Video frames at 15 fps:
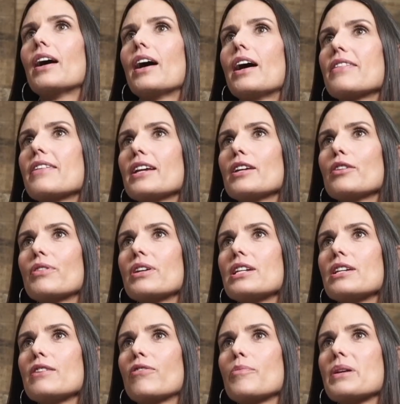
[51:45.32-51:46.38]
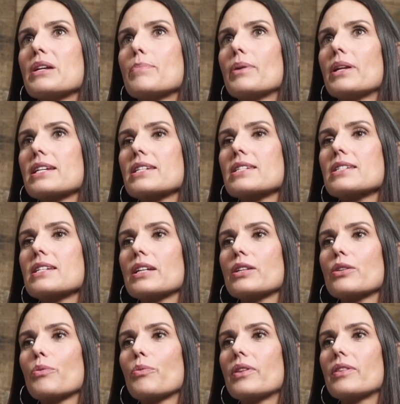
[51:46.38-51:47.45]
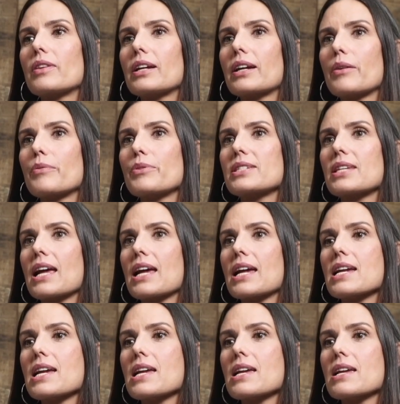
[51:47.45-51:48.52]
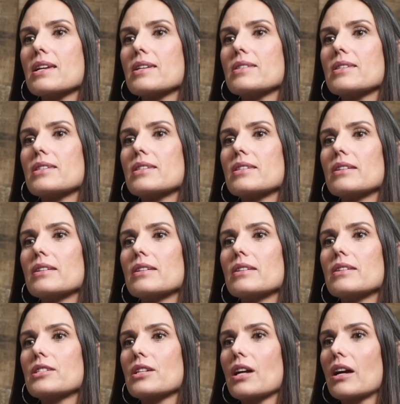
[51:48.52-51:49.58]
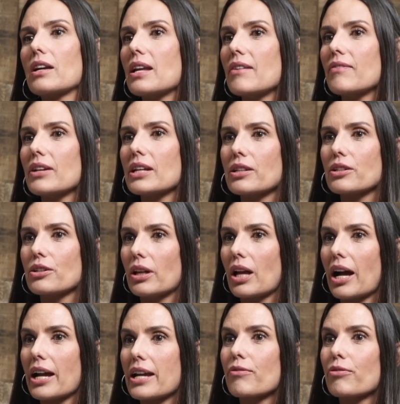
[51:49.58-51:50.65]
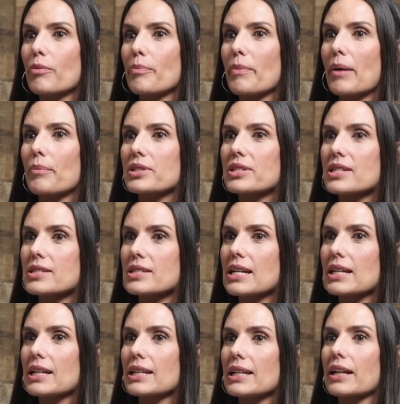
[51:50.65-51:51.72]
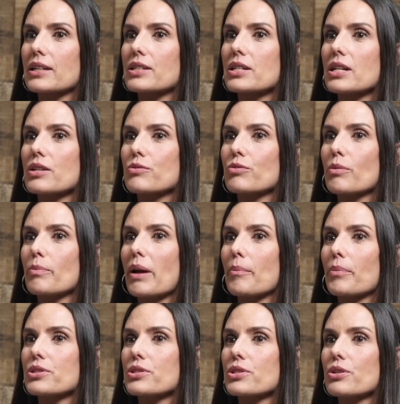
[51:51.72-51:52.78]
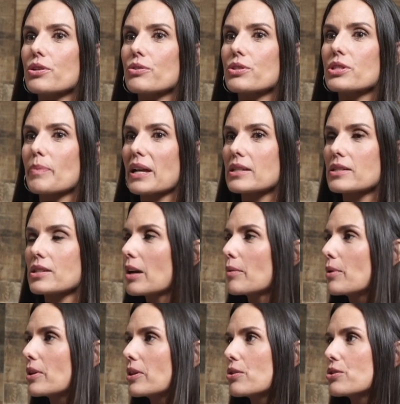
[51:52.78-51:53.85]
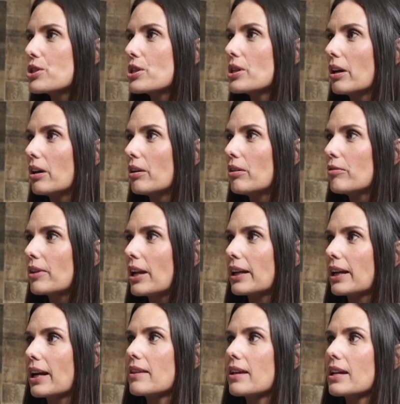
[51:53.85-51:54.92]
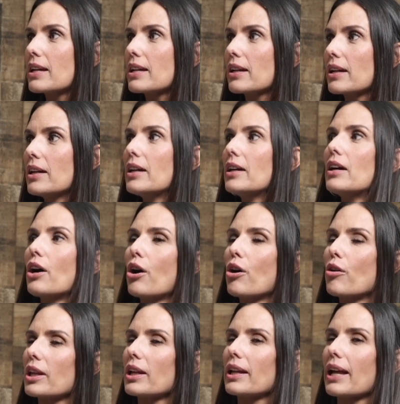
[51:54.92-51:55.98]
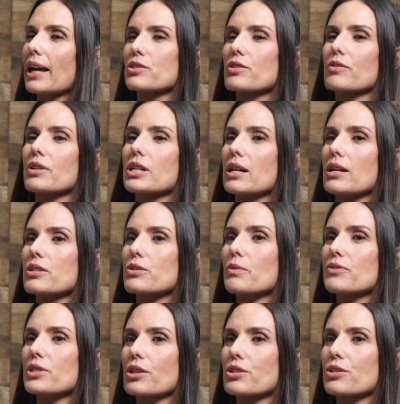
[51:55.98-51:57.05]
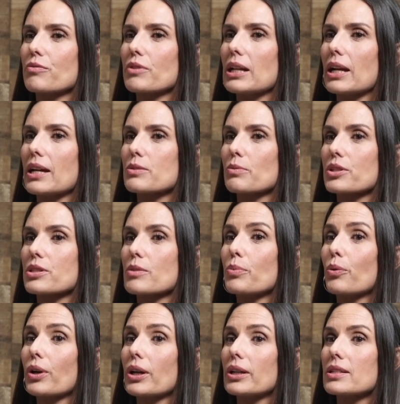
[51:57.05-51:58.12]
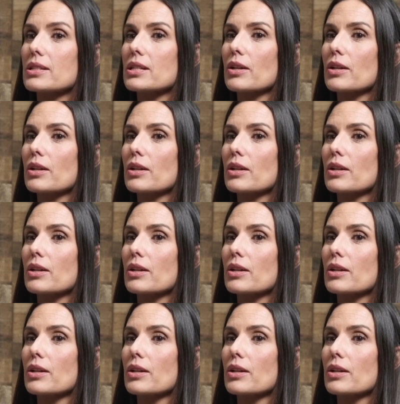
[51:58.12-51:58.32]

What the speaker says: I think really for people listening, the one thing I would say is start living in your life. Remember to stay connected. Remember to spend time with those you love. Like, I think over the last 3 years, we've started to realize what's important.